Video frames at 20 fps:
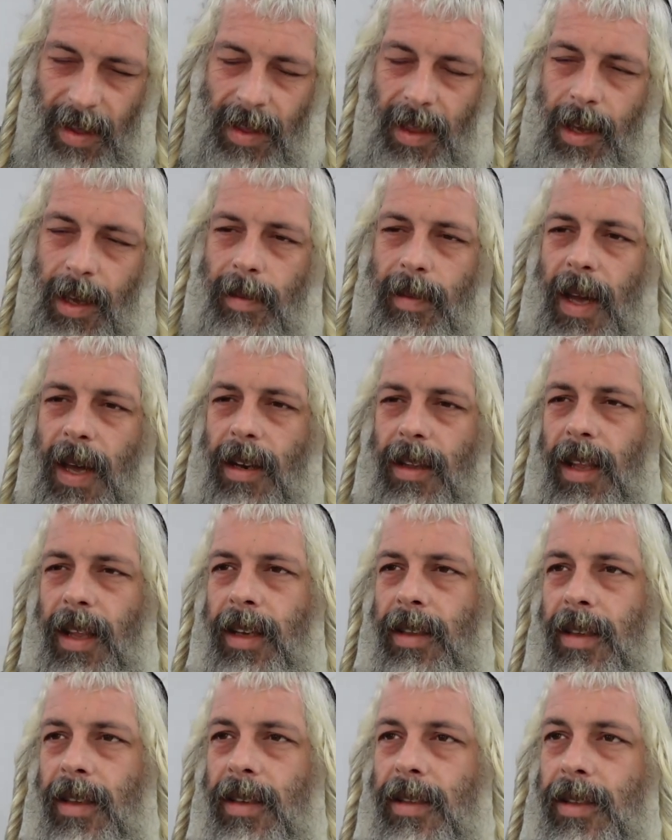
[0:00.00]
Think about it
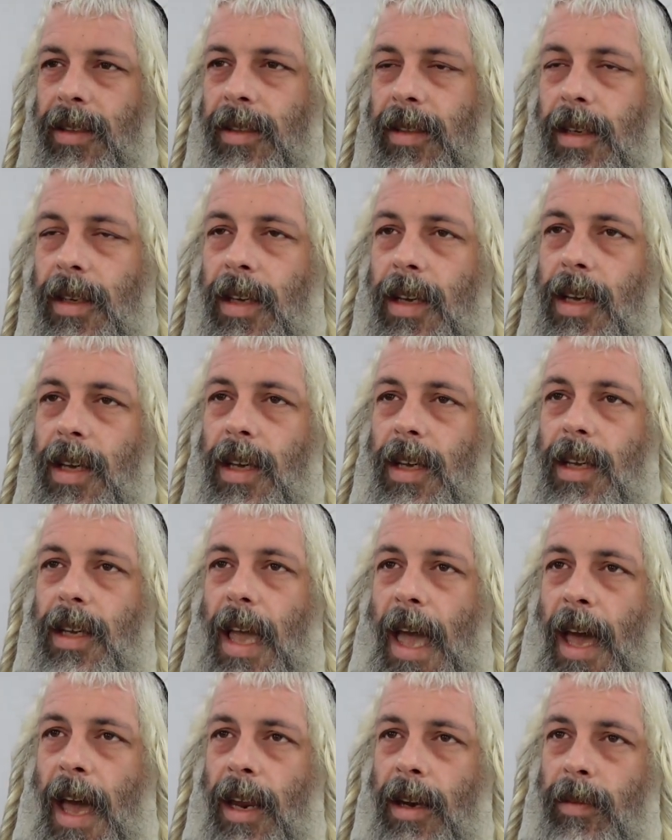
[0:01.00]
like this.
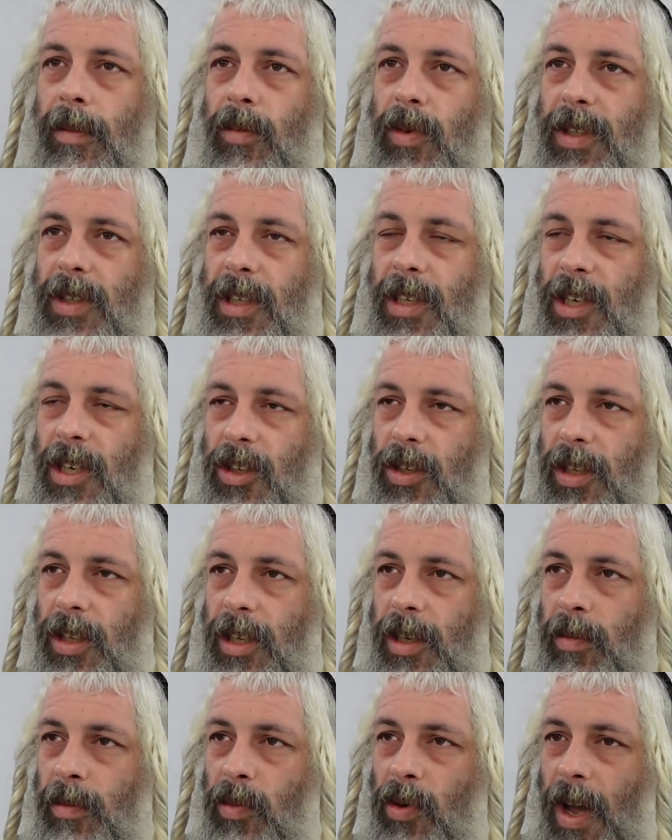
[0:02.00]
Adam was initially
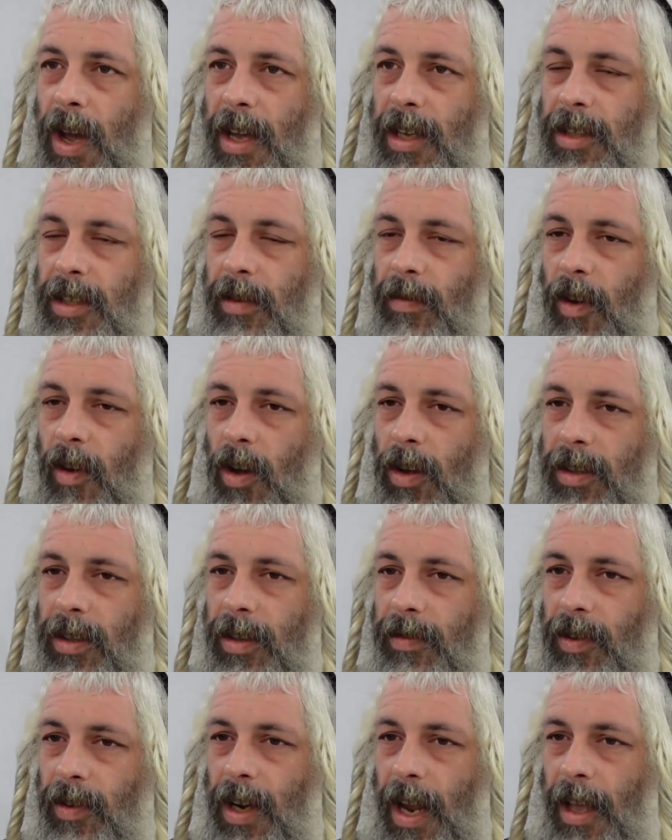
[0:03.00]
comprised of all
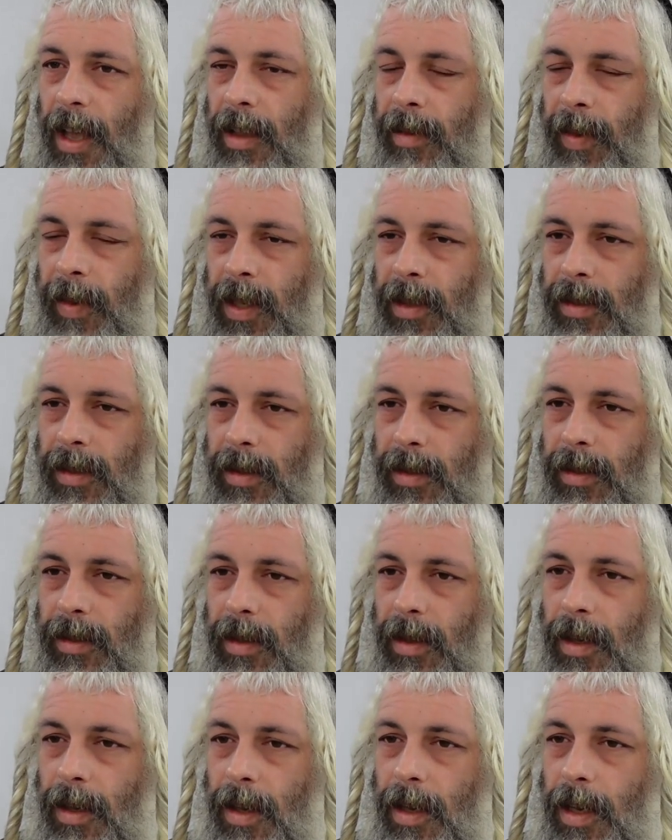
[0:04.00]
different elements.
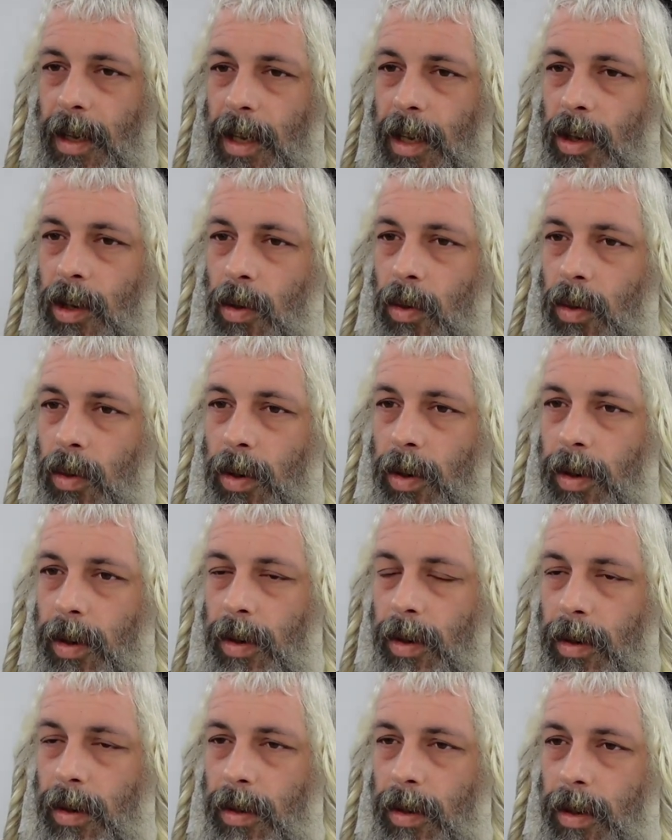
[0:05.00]
In
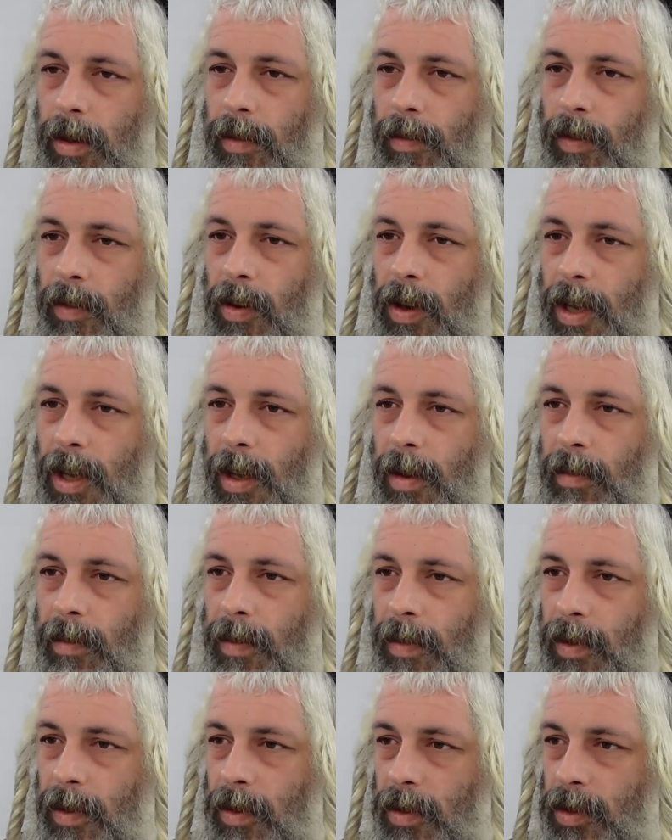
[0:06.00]
order for
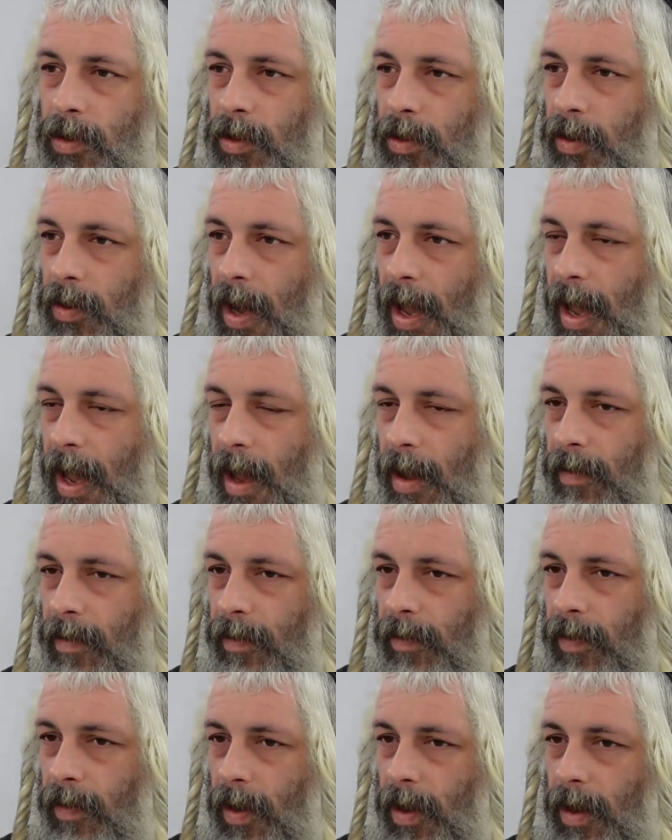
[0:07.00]
him to
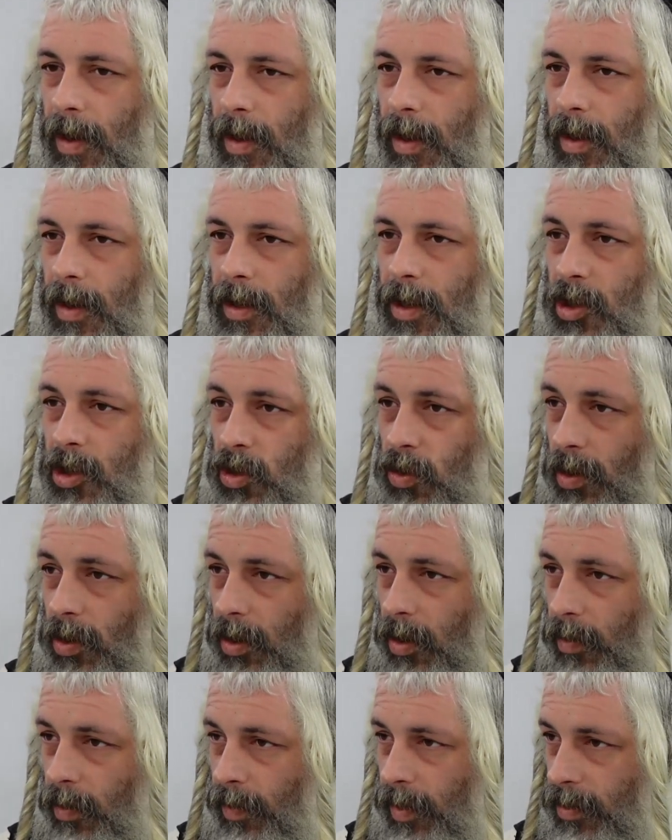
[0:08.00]
have control
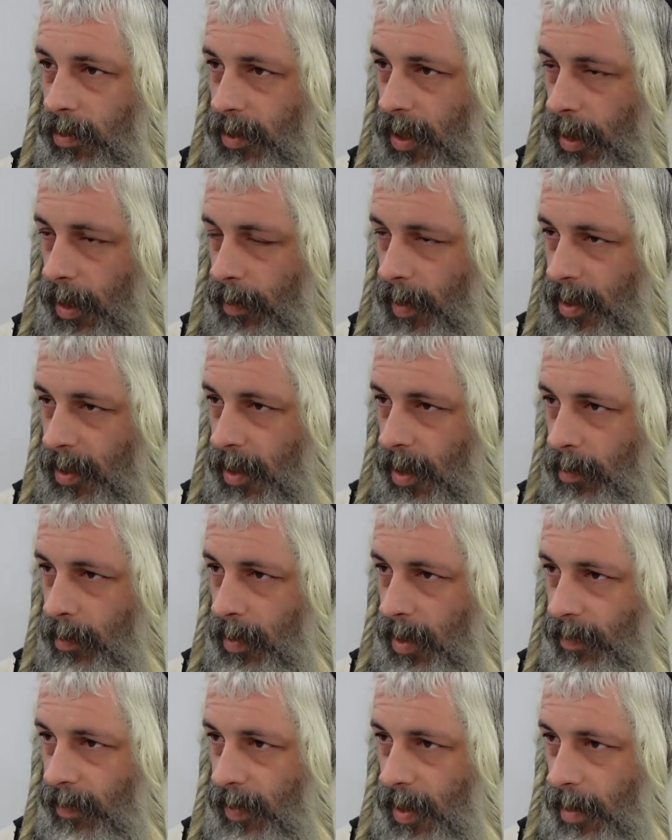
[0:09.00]
over those elements and
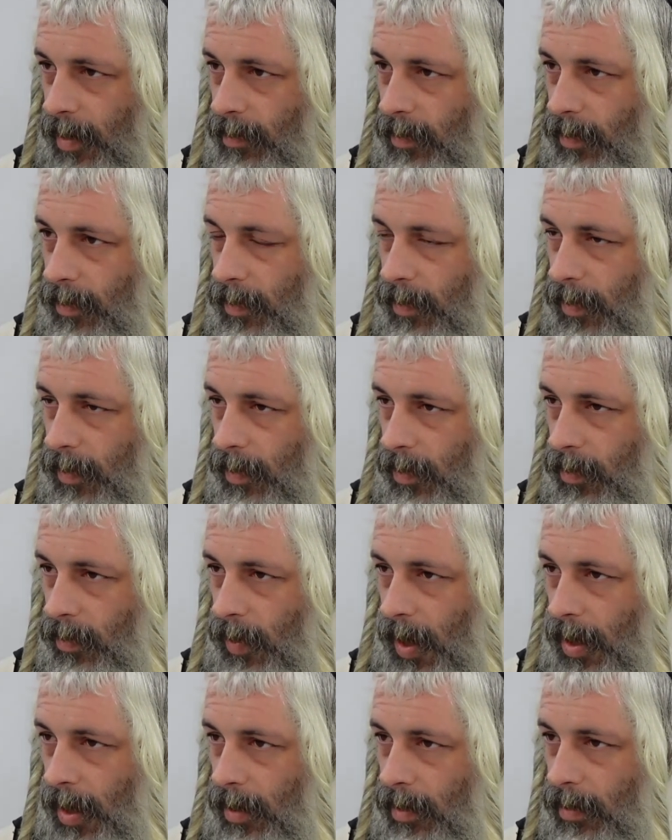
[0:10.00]
uplift them,
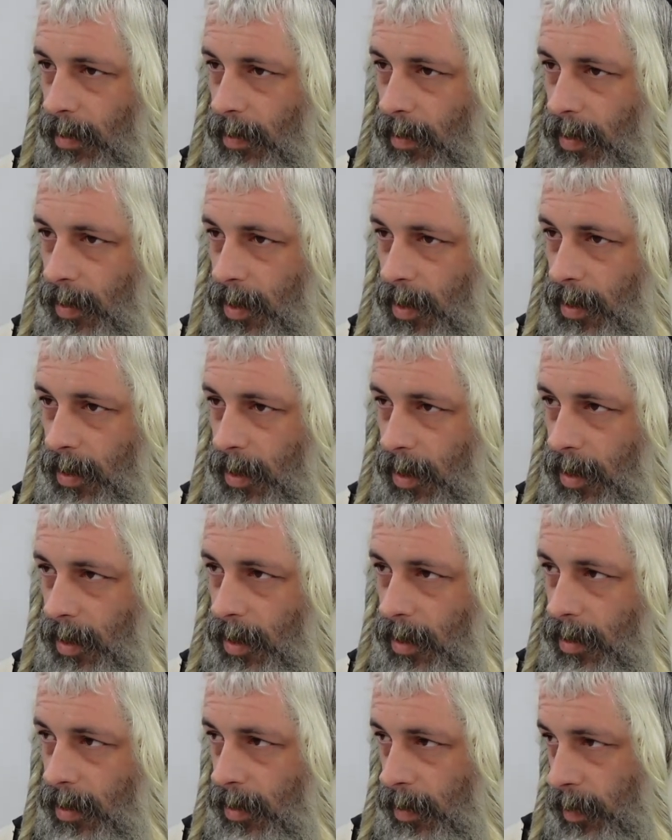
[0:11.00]
right, he
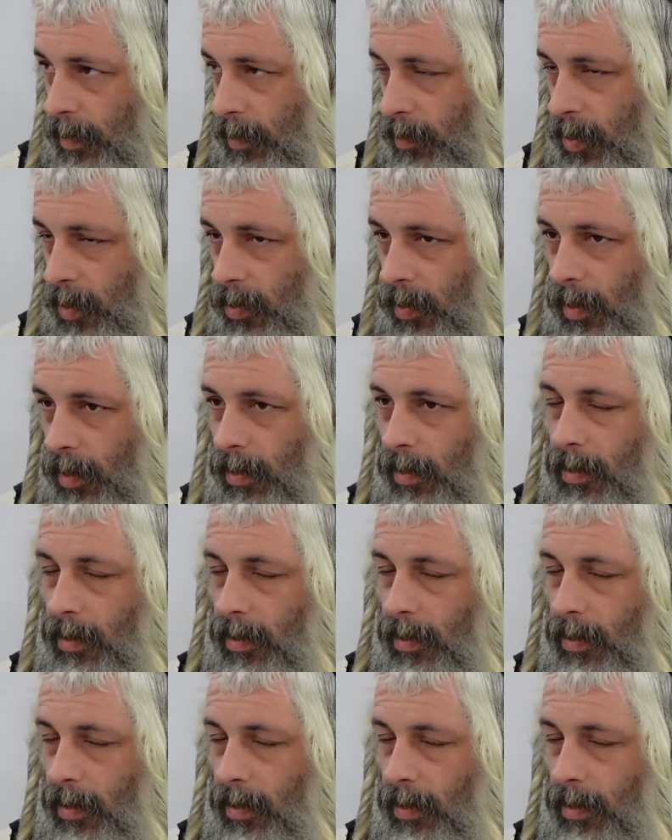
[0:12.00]
needed to be pure.